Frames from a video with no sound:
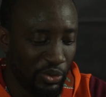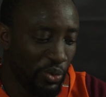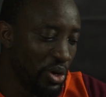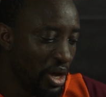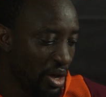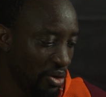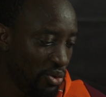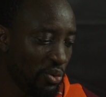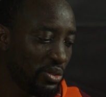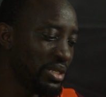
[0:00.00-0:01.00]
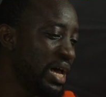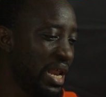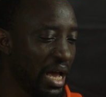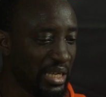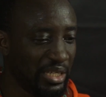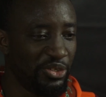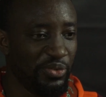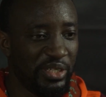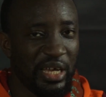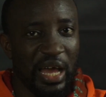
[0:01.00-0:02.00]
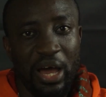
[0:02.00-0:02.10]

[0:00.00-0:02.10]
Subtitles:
So those are the accessories that